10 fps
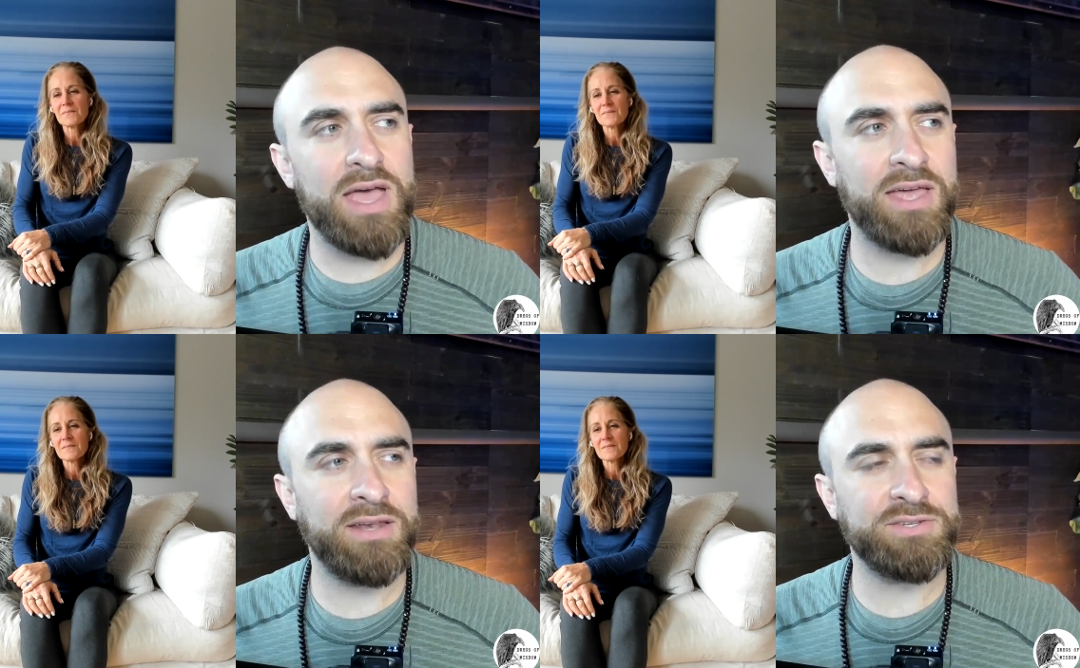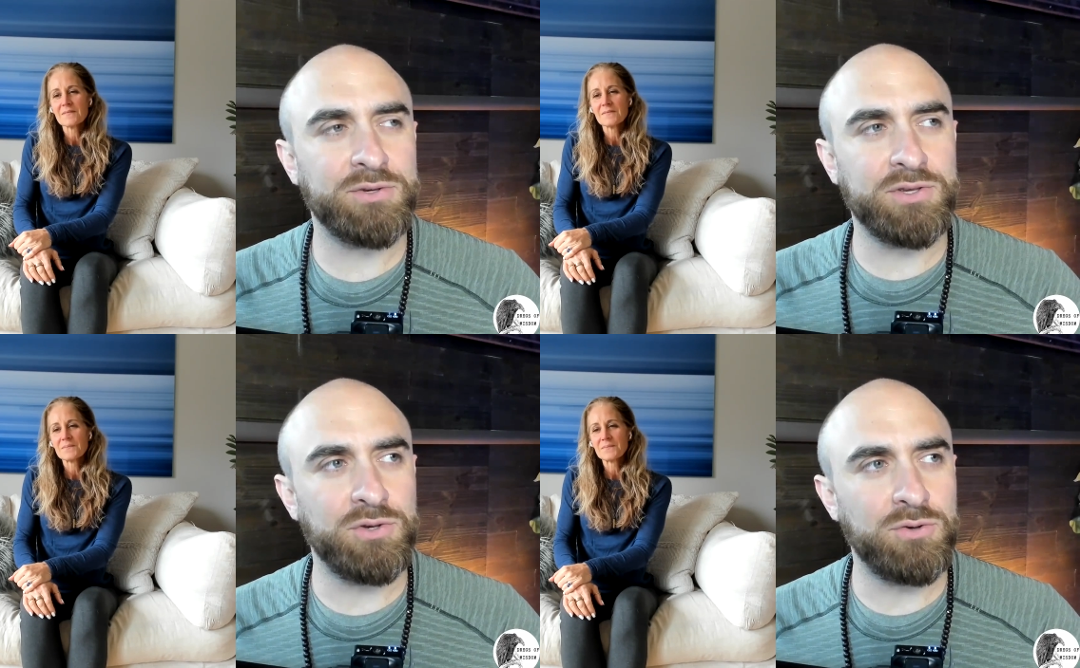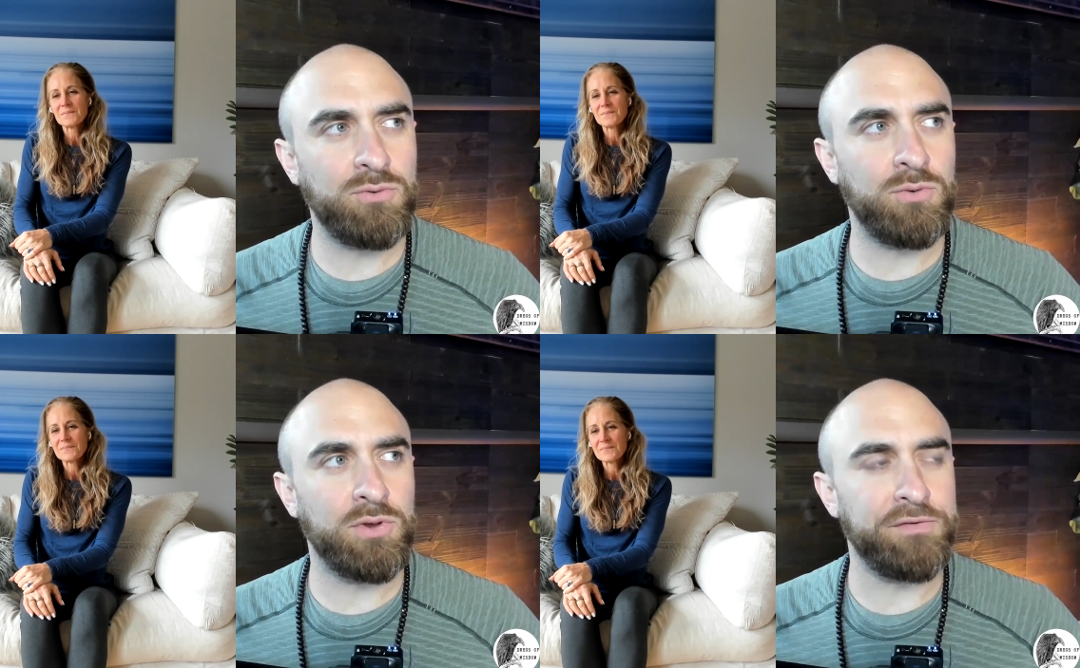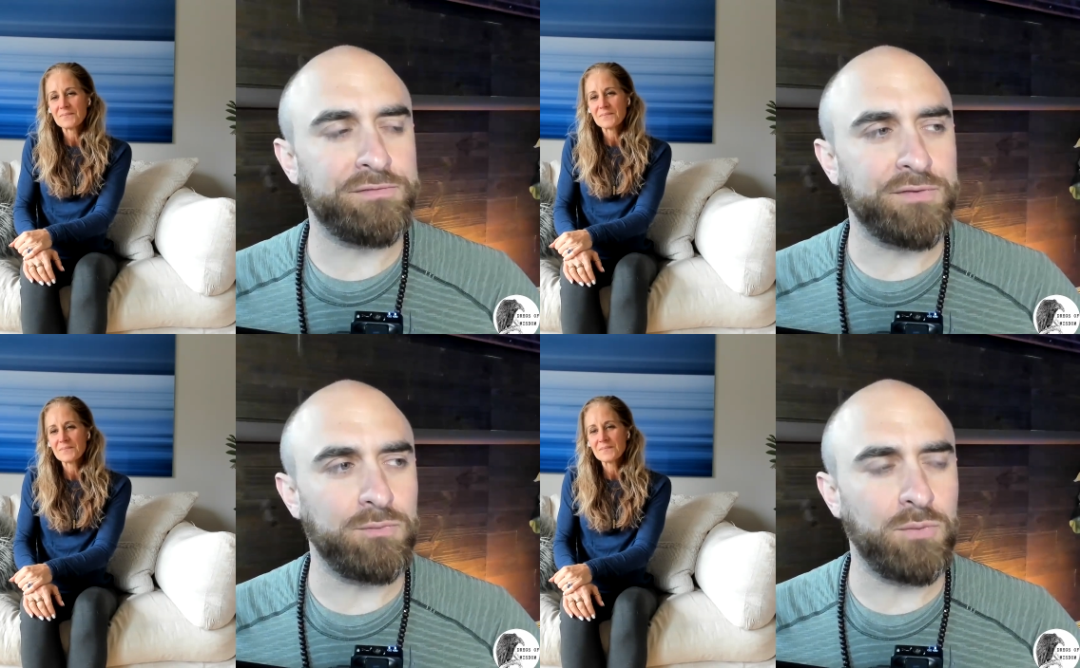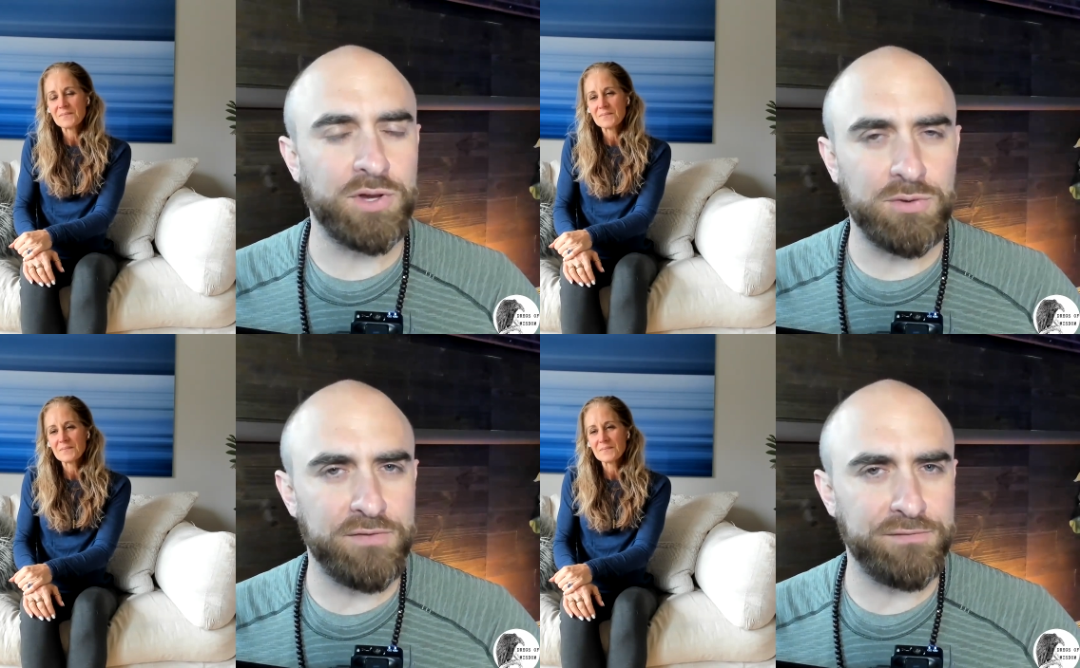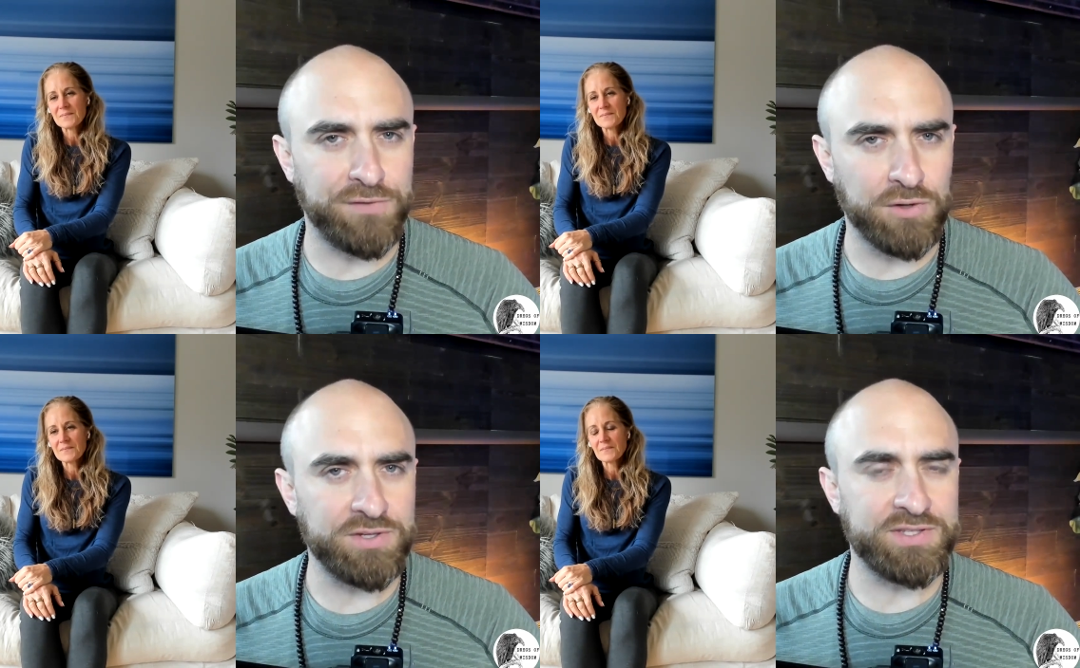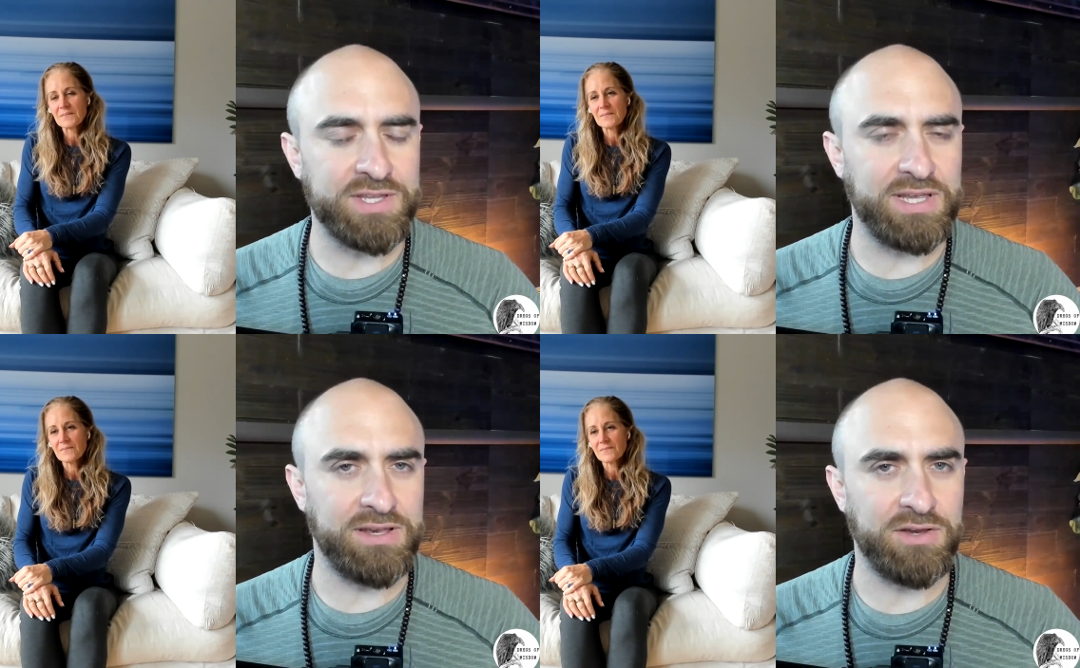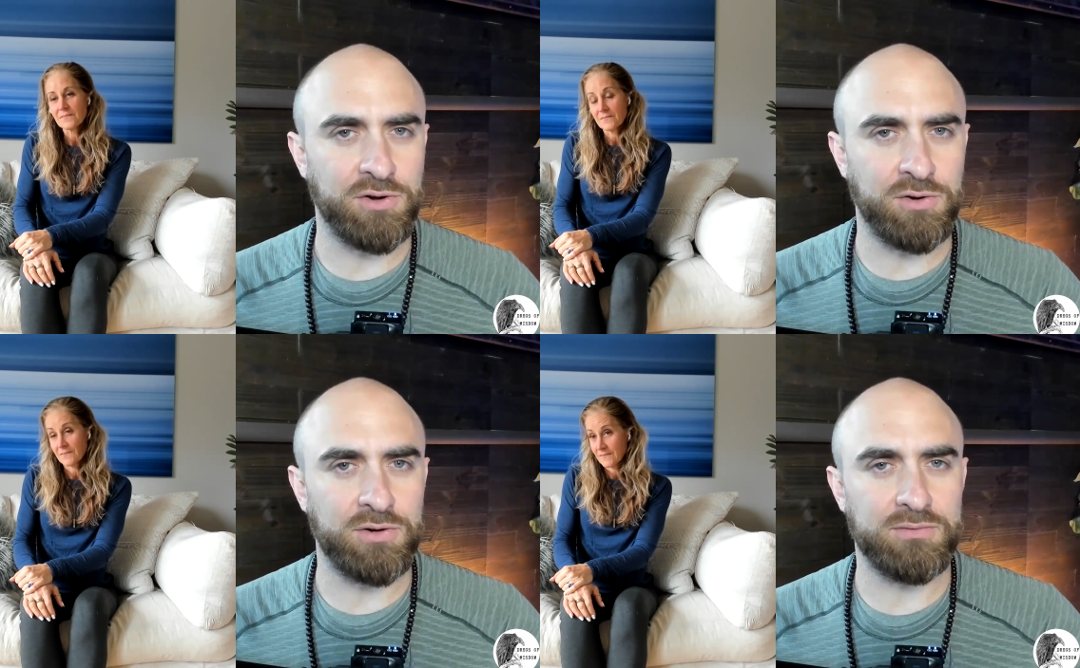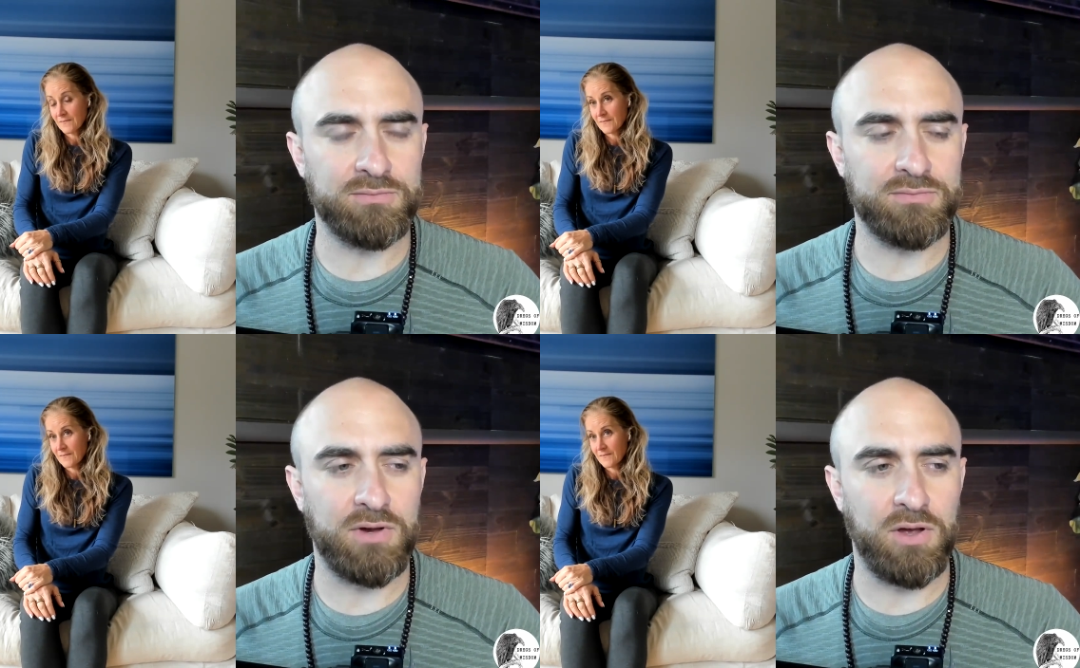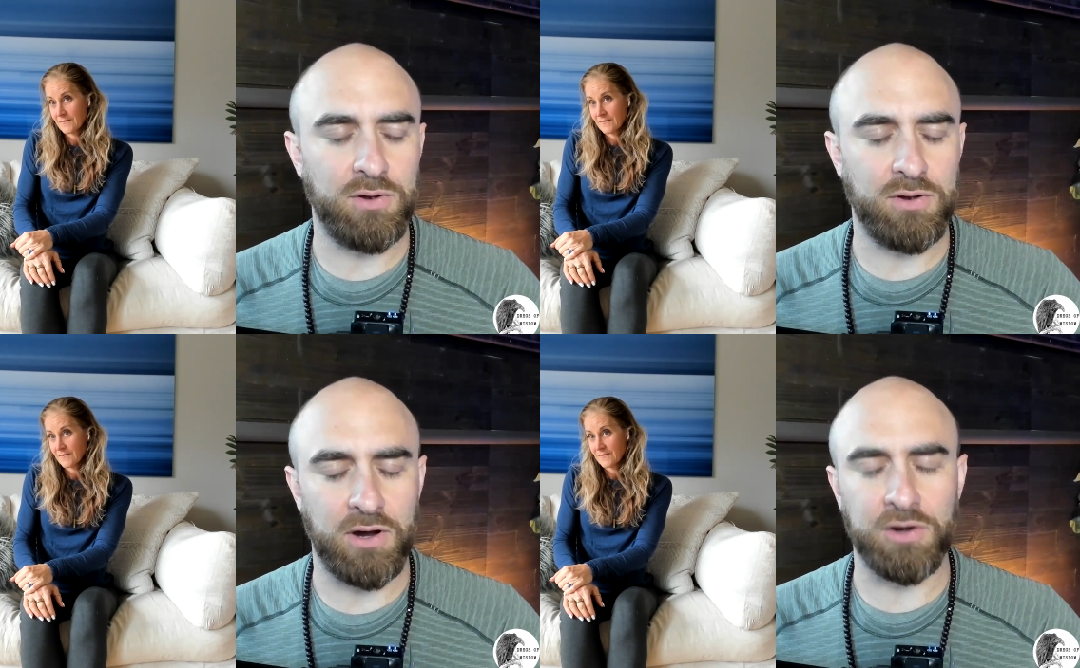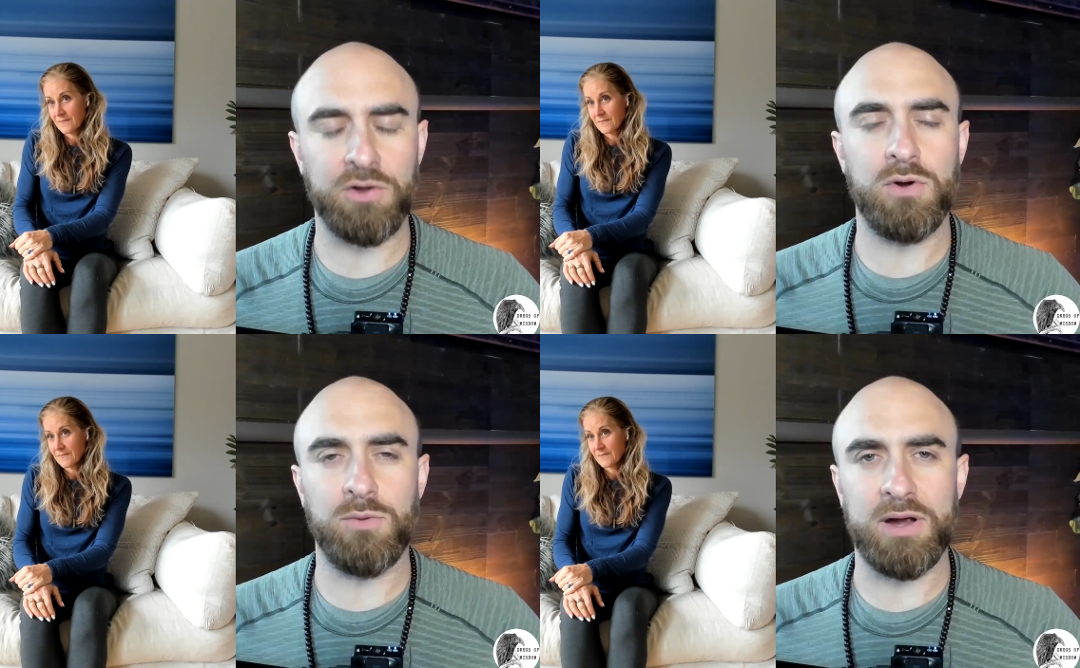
Speaker 1: the first in your? Are you